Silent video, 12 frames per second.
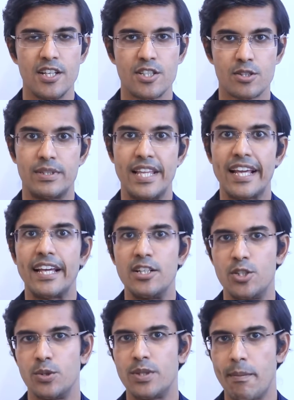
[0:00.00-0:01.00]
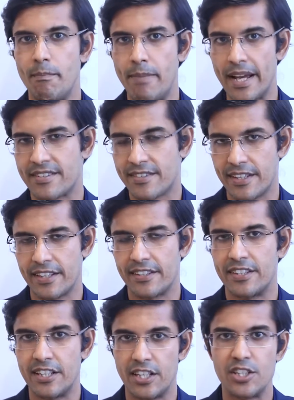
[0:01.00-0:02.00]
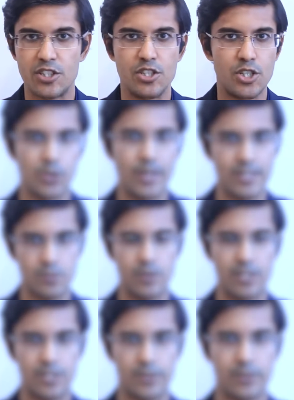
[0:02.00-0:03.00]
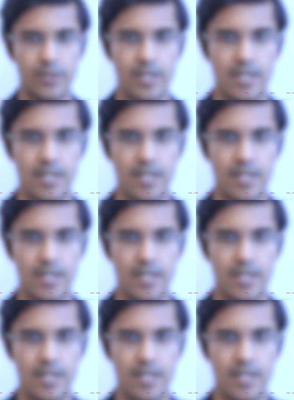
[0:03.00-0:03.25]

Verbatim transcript: so they can do the best thing they need to do as well too.